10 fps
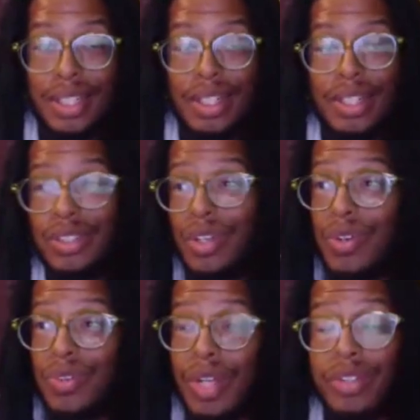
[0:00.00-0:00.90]
And so
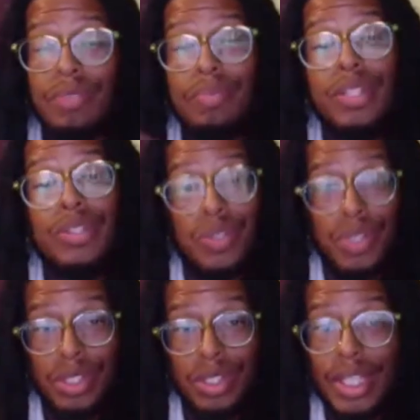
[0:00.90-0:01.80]
there's a mentor
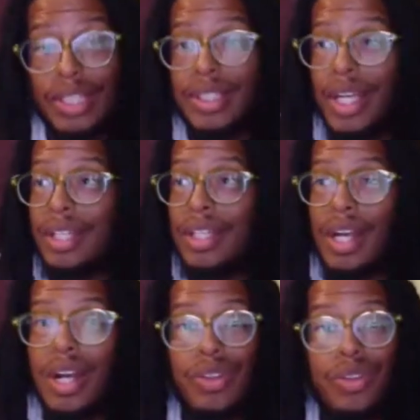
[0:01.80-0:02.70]
that said there
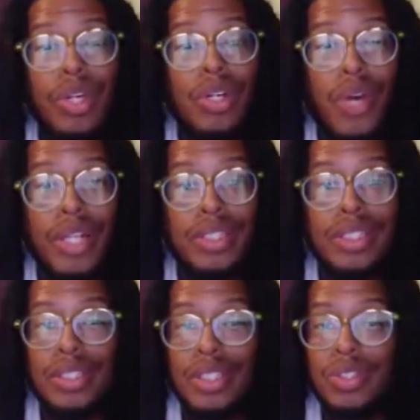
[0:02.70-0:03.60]
are three questions
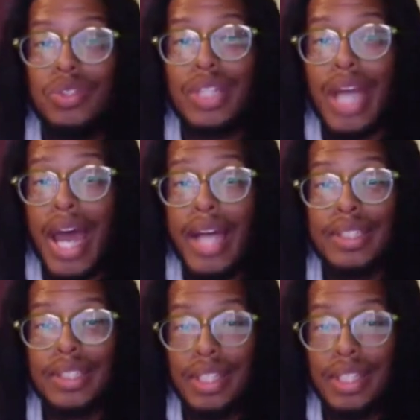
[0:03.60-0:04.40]
that you should ask